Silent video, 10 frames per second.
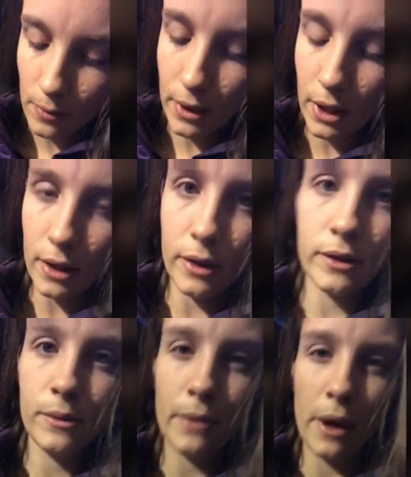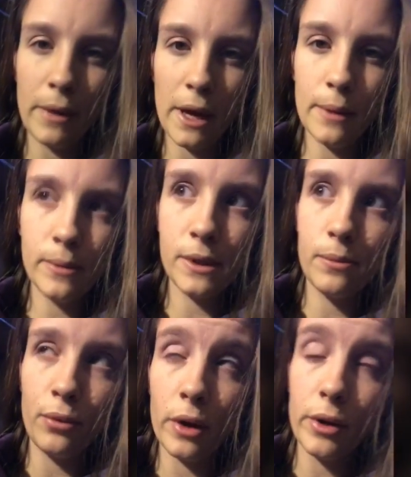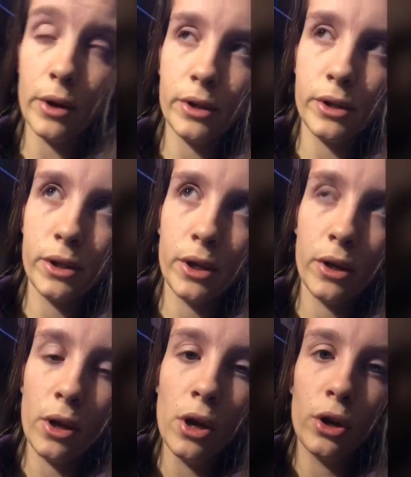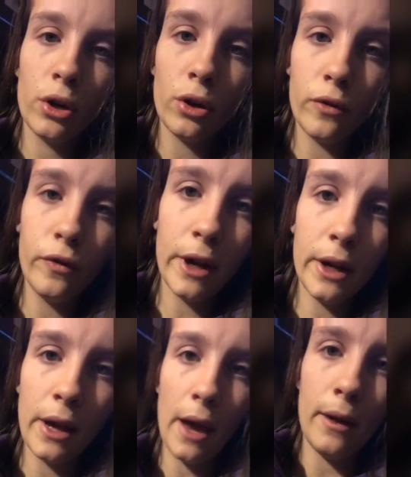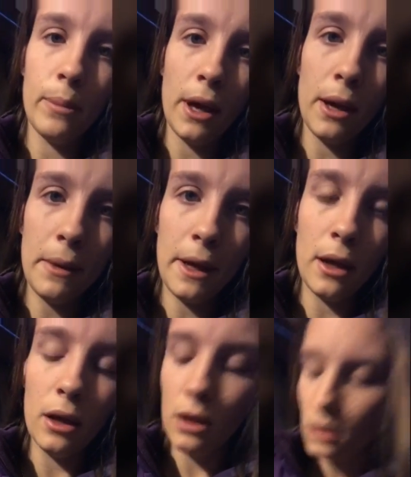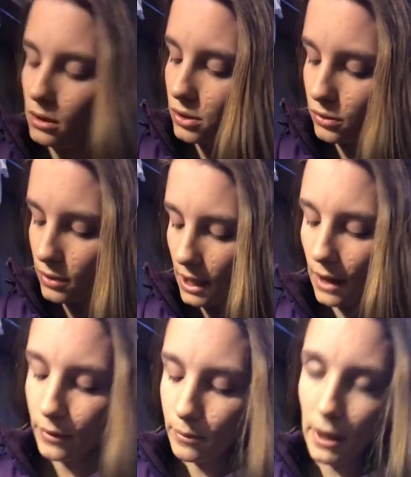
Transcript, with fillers: because my babe's brother's girlfriend had a baby. So they have a